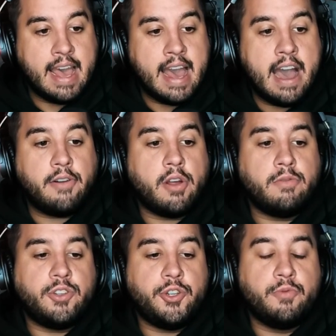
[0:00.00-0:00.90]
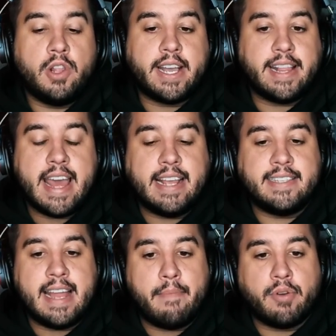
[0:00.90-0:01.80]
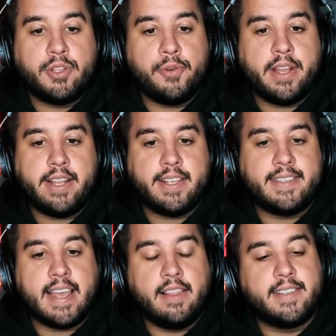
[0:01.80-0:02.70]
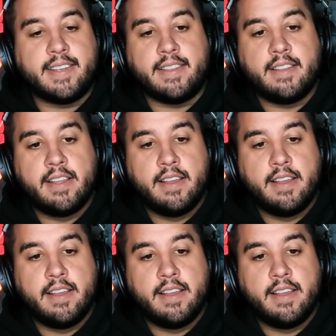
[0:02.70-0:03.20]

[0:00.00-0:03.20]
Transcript: how don't you look at that as an opportunity to say, listen,